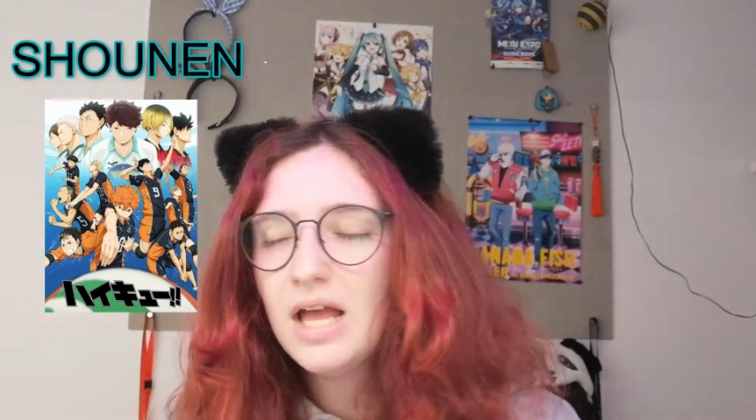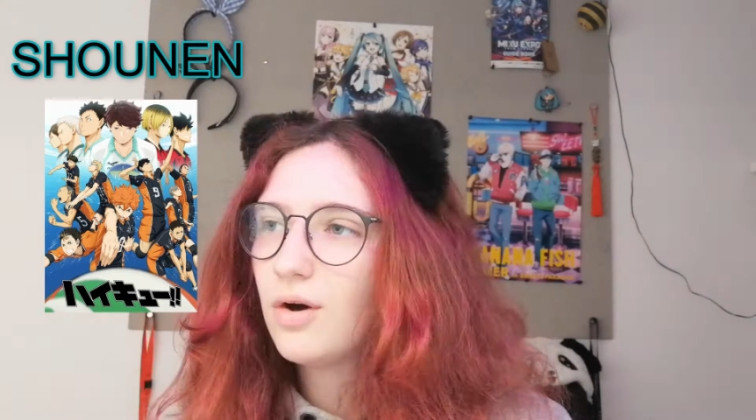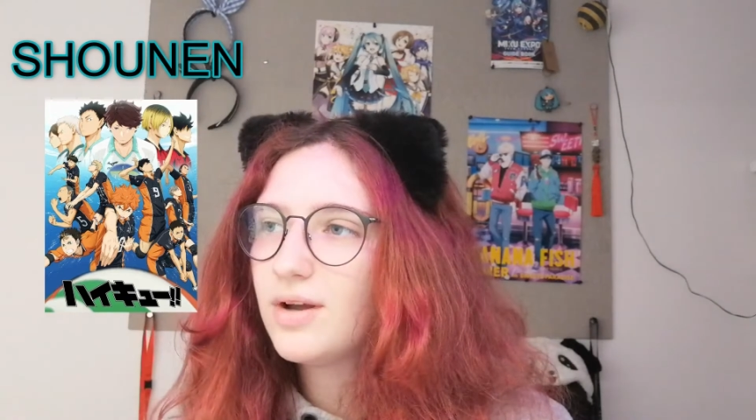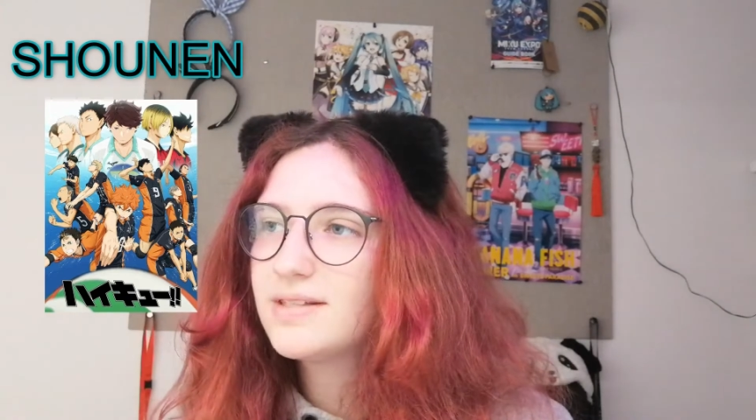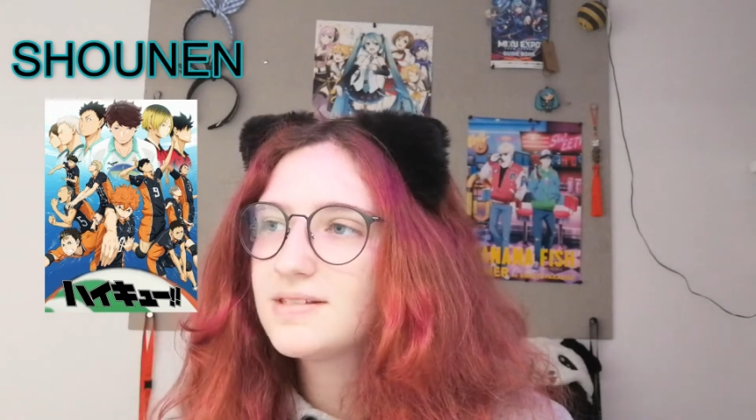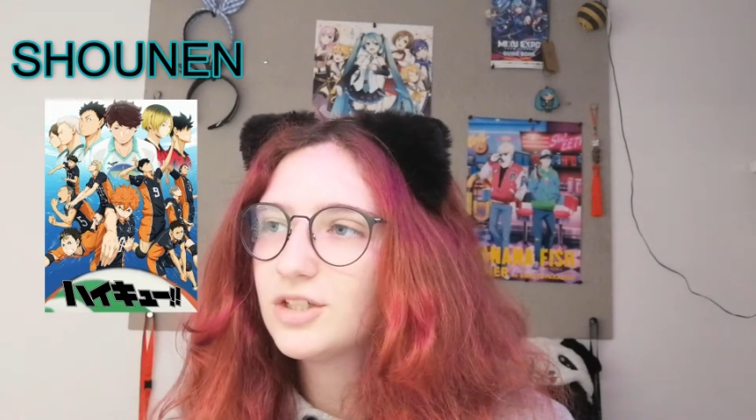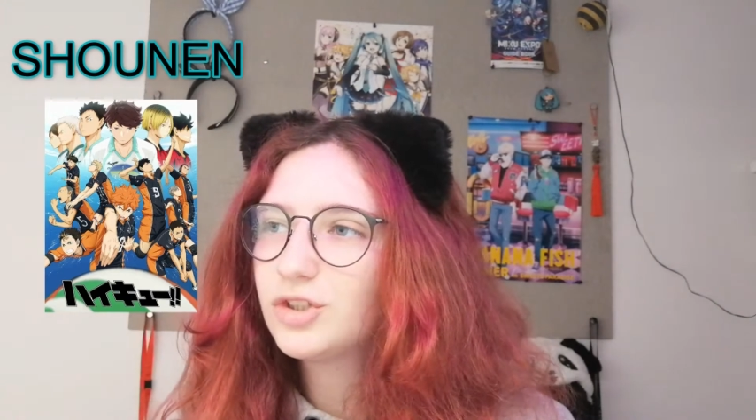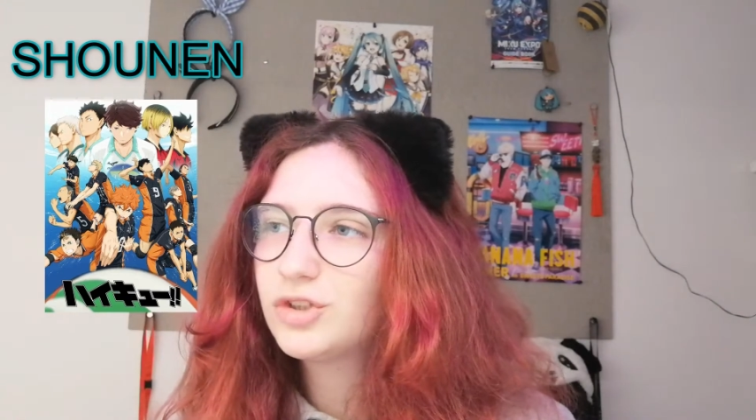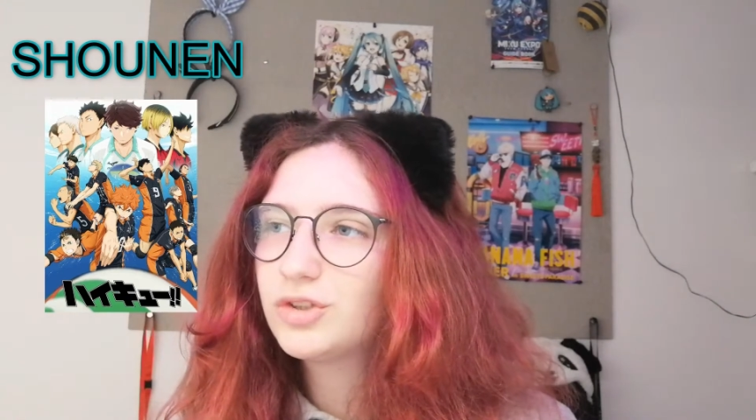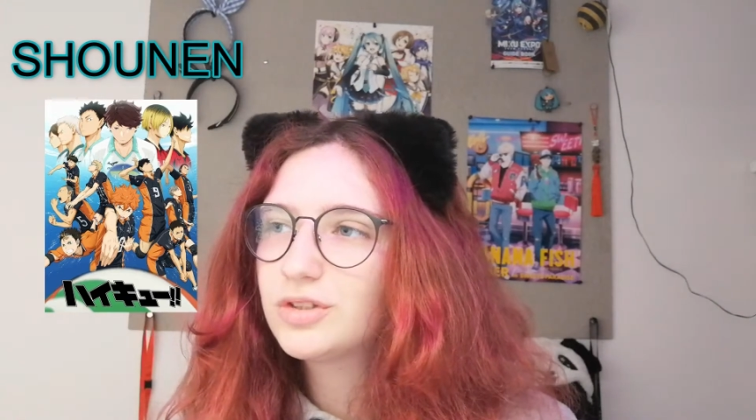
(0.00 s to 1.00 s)
So it's a
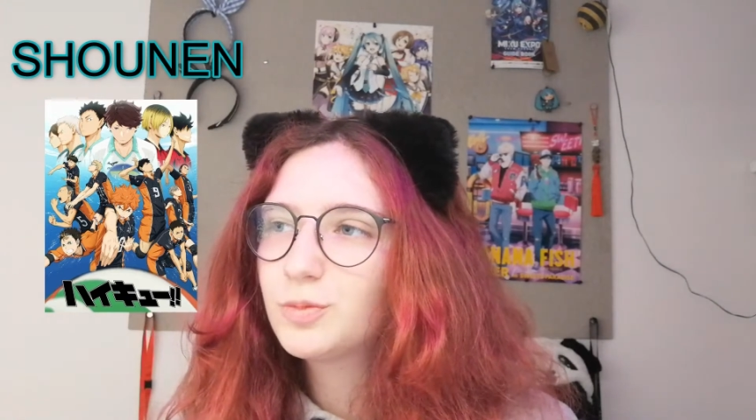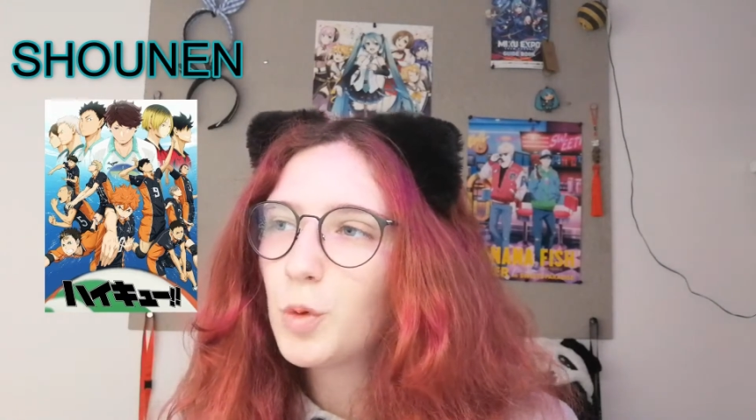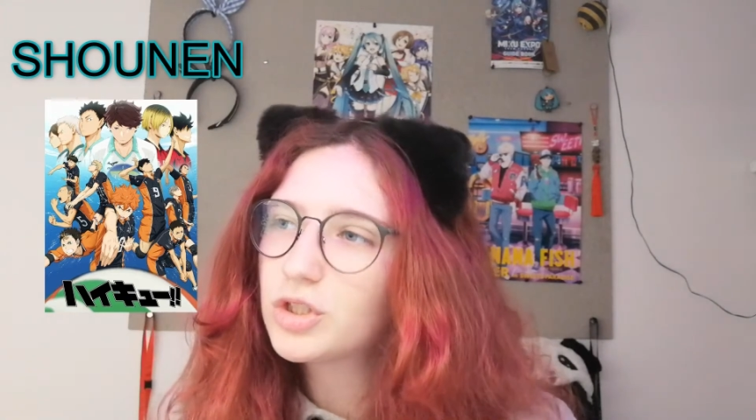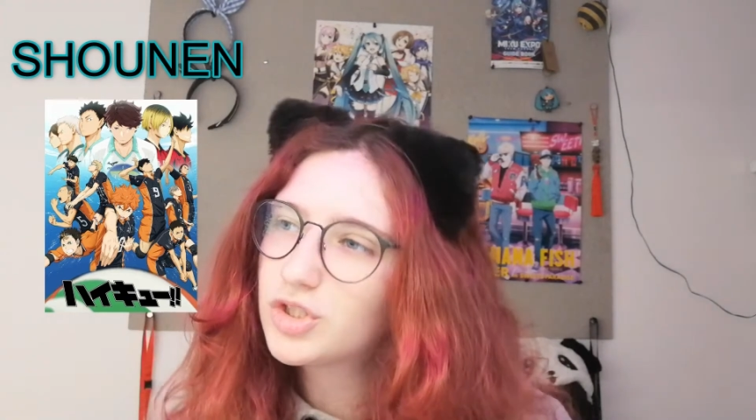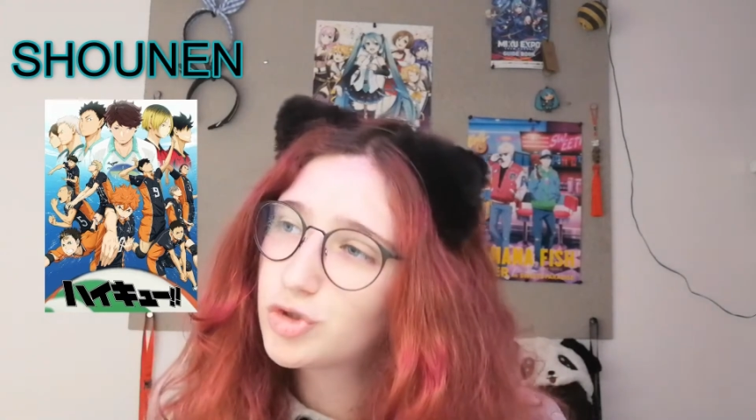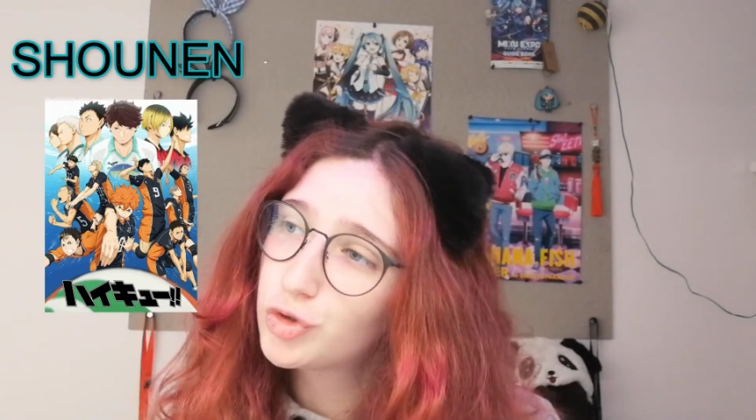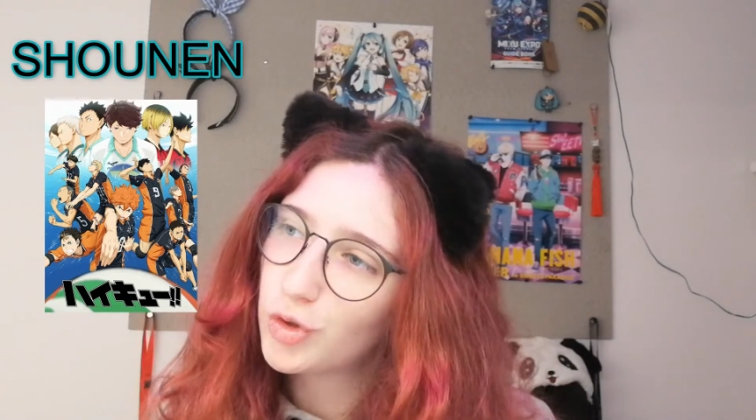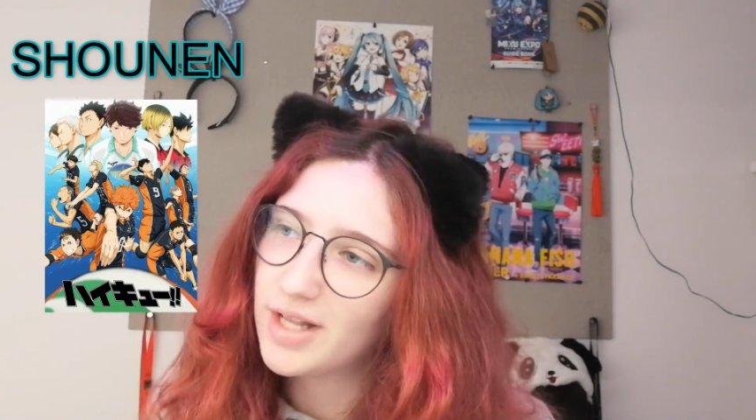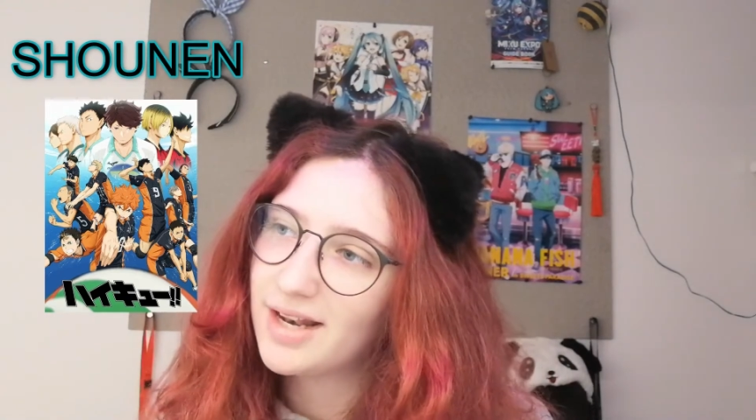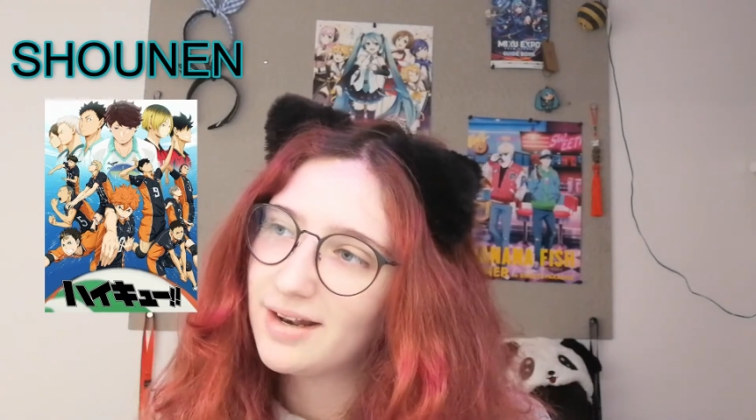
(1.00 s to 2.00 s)
sports
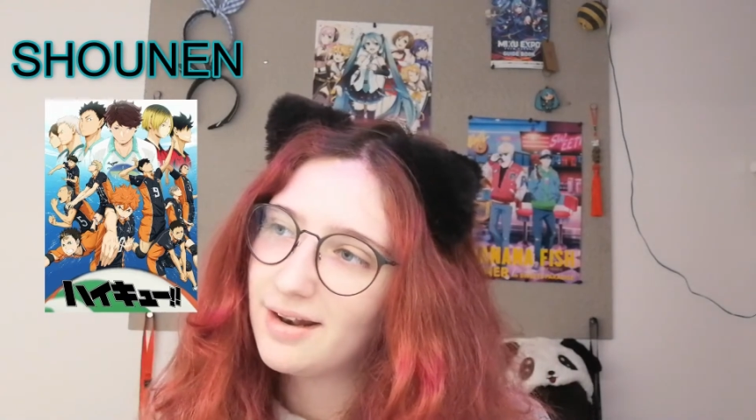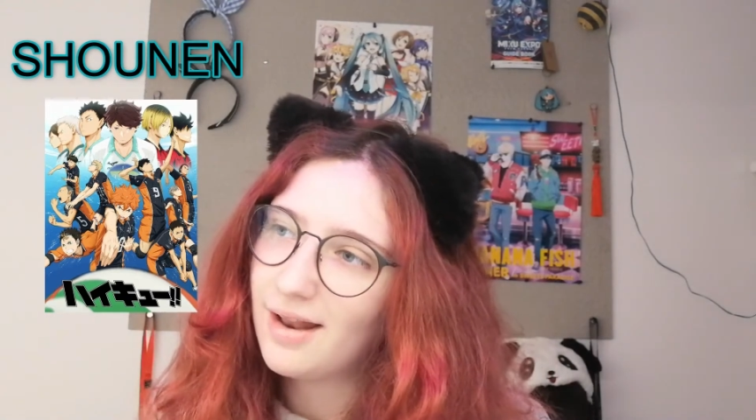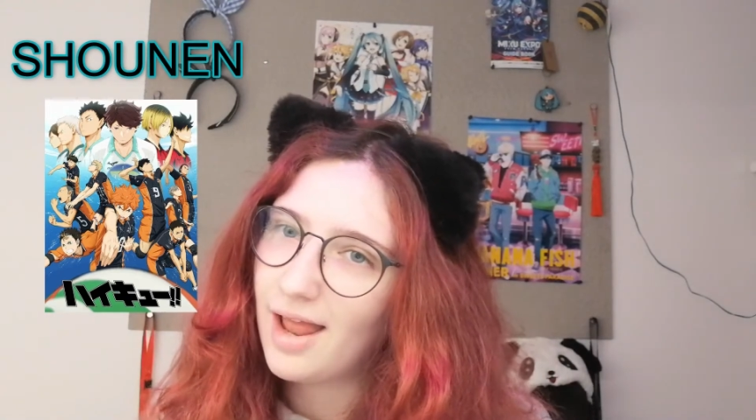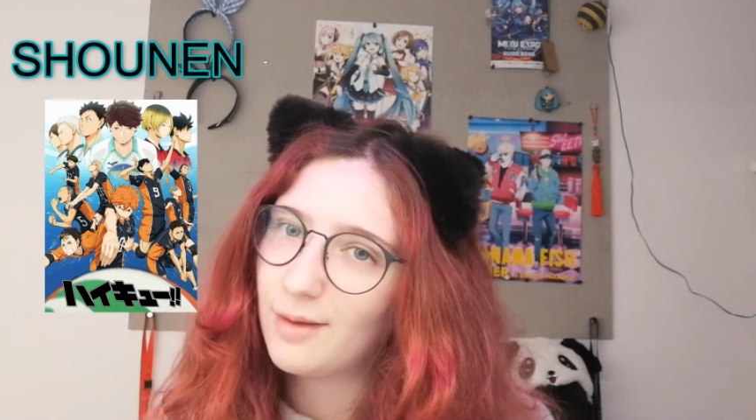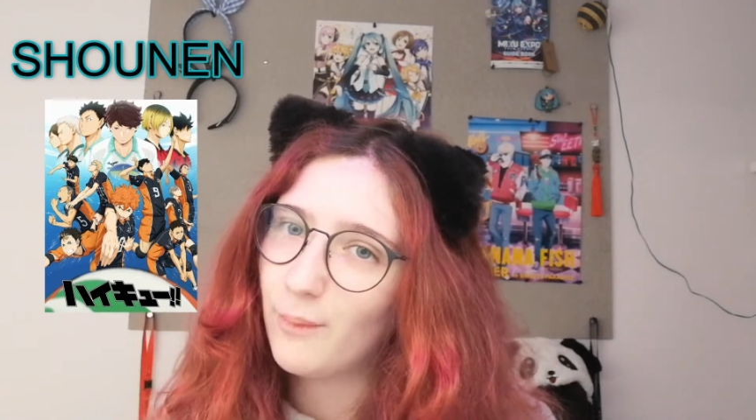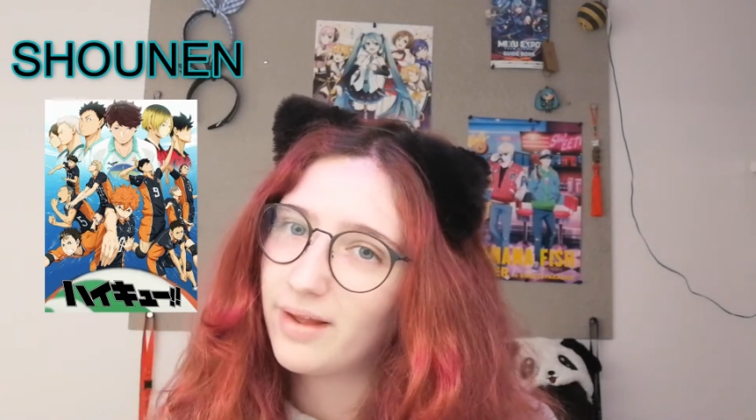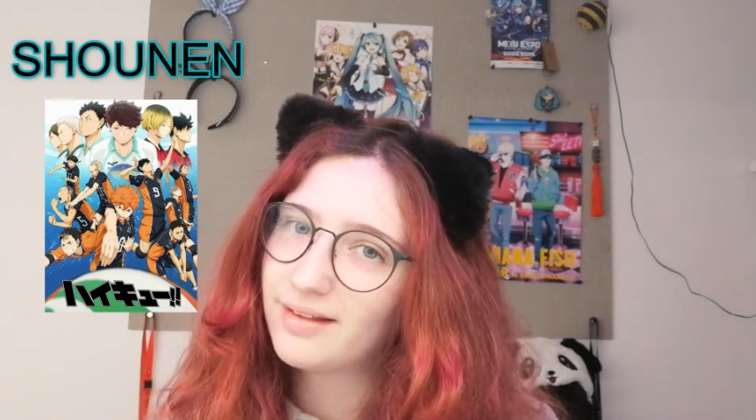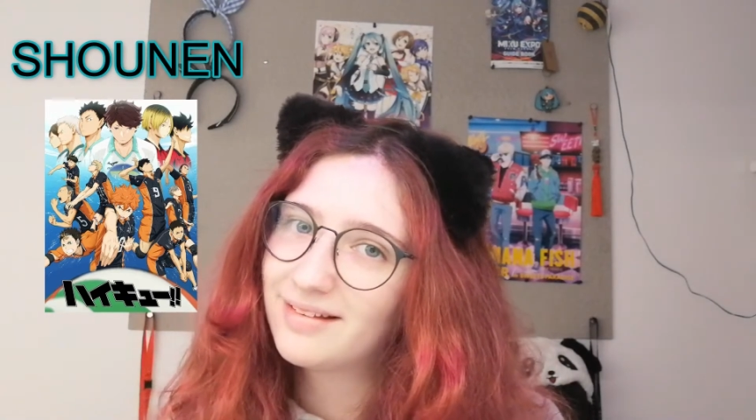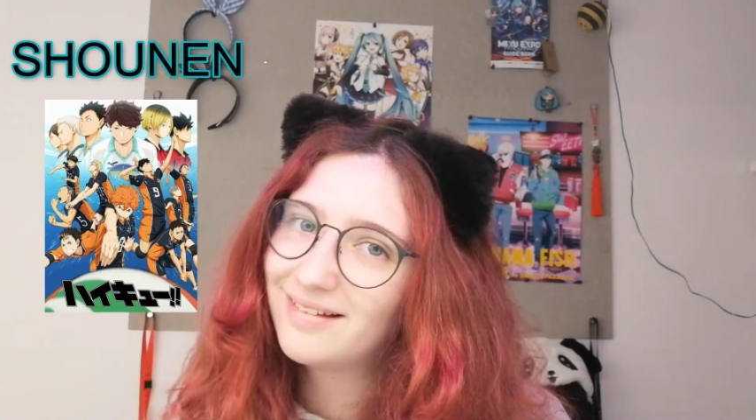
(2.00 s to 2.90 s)
shonen anime.